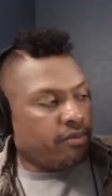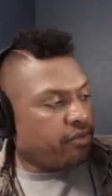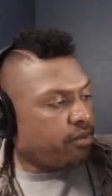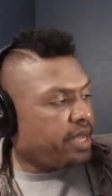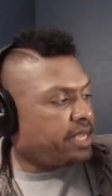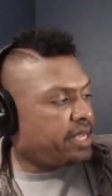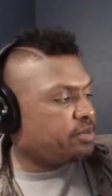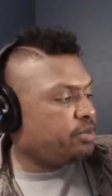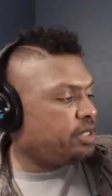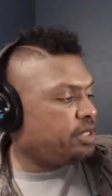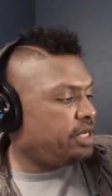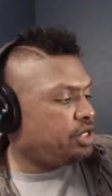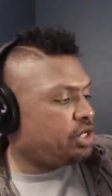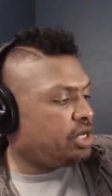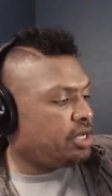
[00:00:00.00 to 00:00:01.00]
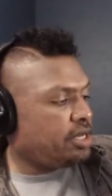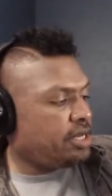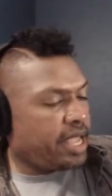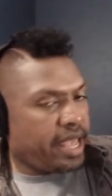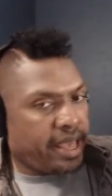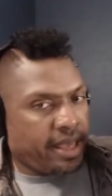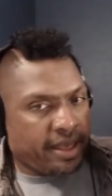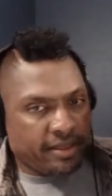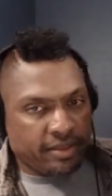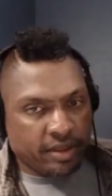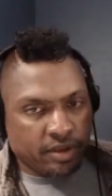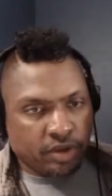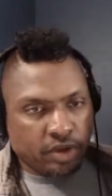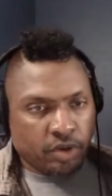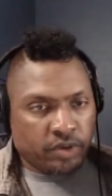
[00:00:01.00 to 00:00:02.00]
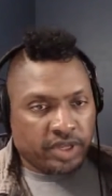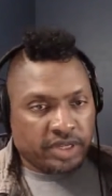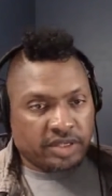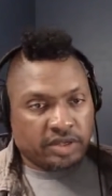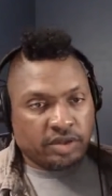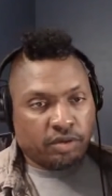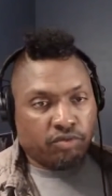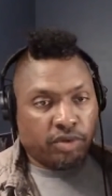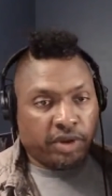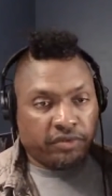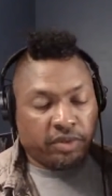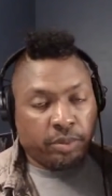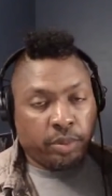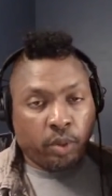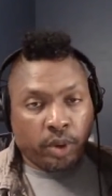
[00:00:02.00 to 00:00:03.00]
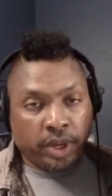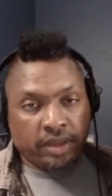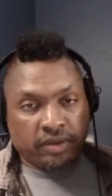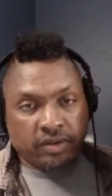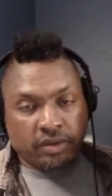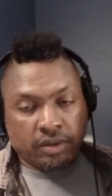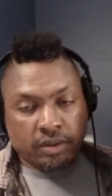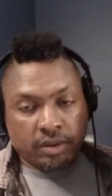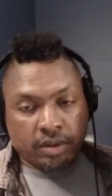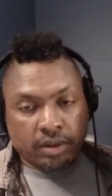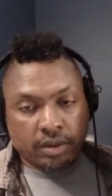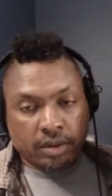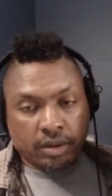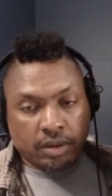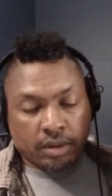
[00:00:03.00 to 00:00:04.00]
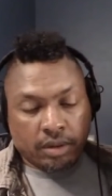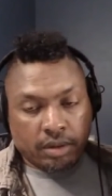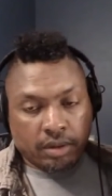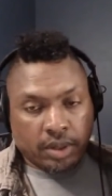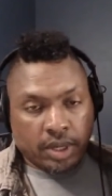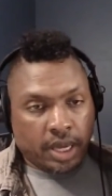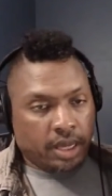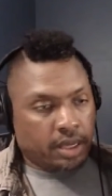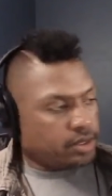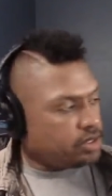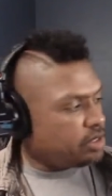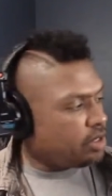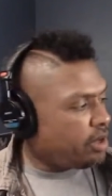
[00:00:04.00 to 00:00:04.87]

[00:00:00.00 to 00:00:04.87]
from Maxpedition and the new this is the Riftpoint okay so